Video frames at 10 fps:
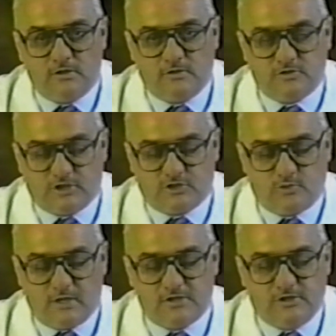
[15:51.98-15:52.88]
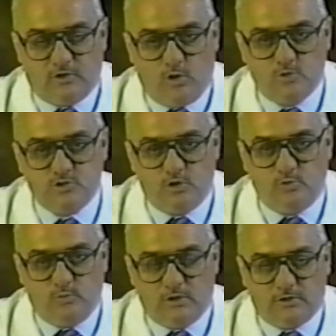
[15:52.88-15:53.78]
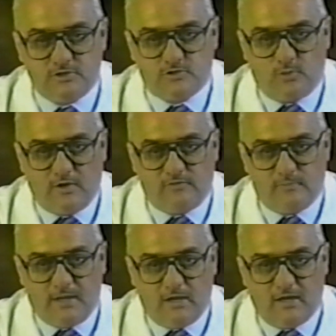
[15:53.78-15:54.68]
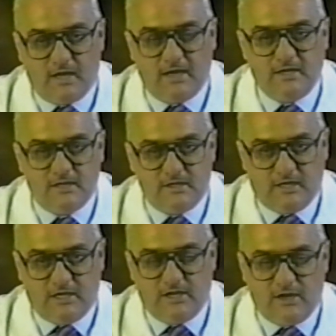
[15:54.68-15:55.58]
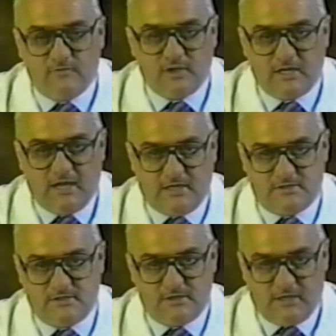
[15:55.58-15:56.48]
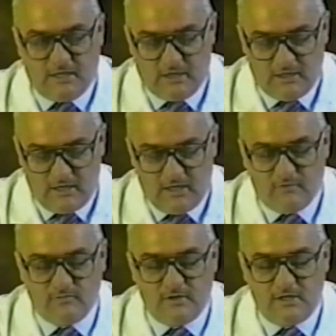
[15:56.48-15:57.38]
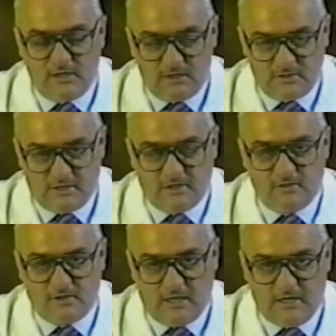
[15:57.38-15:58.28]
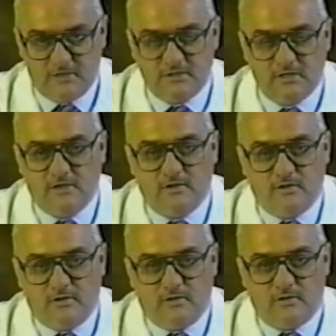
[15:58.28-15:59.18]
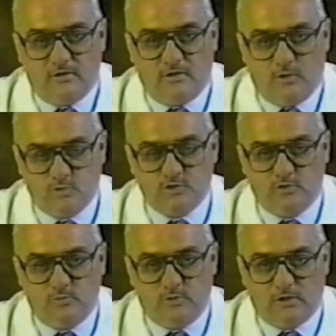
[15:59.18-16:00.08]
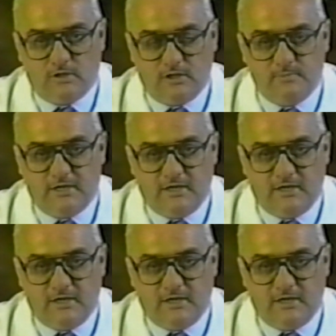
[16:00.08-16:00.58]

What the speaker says: Ozone will destroy formaldehyde in every case. In every single case, ozone will eliminate